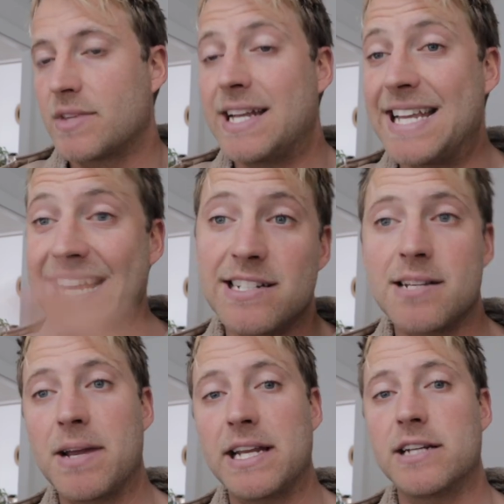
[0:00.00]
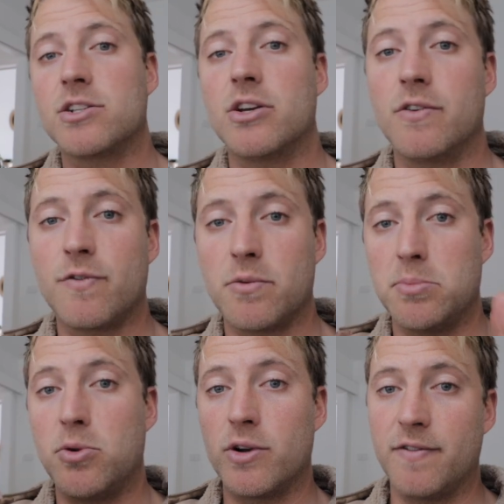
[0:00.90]
an intermediate turn from a
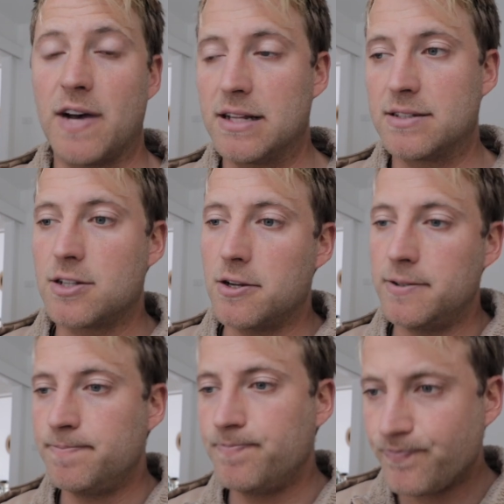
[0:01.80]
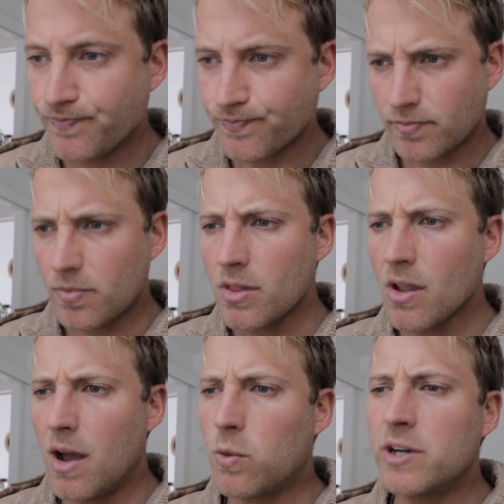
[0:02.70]
more advanced turn.
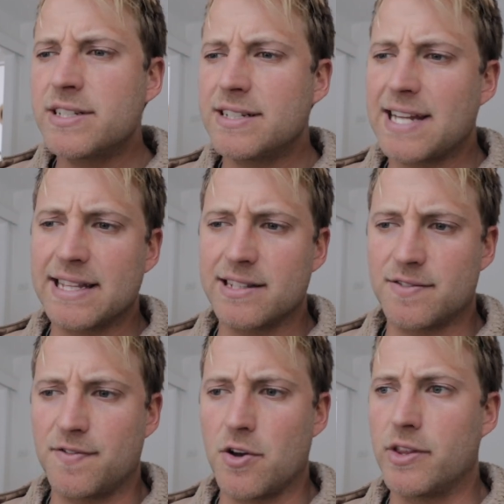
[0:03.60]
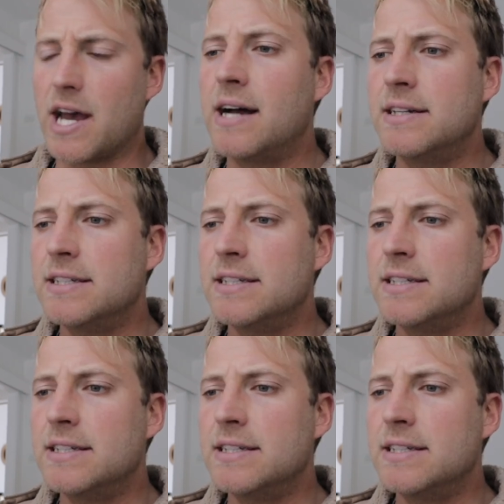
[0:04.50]
I wanted to take this further